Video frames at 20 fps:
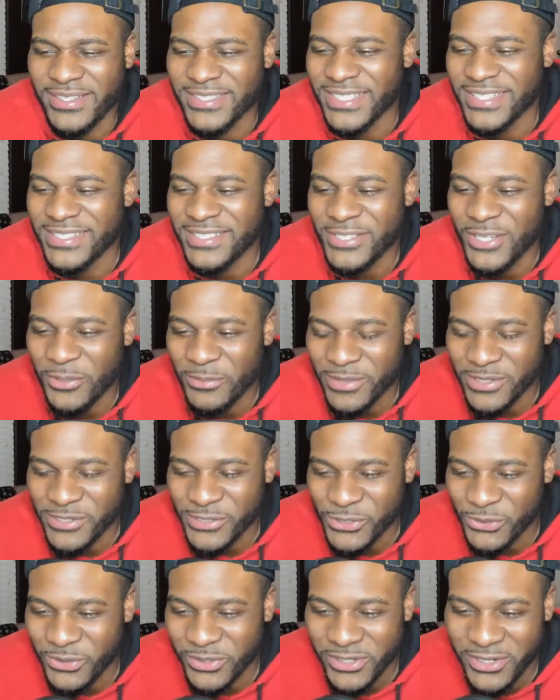Let's talk about
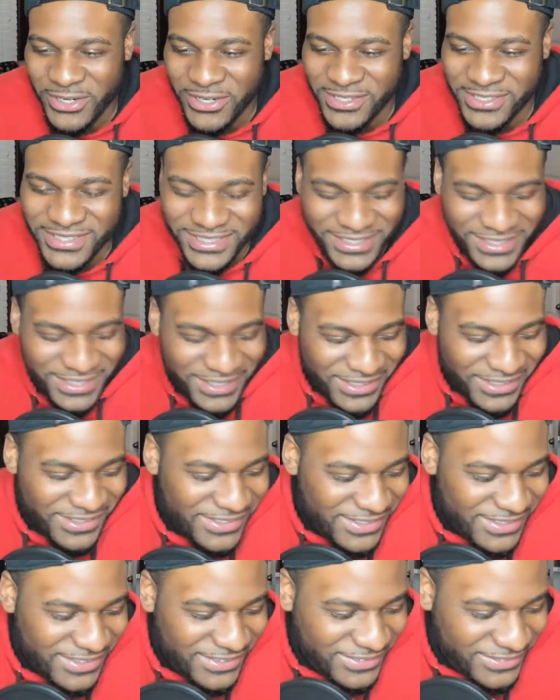shooting guards in the East.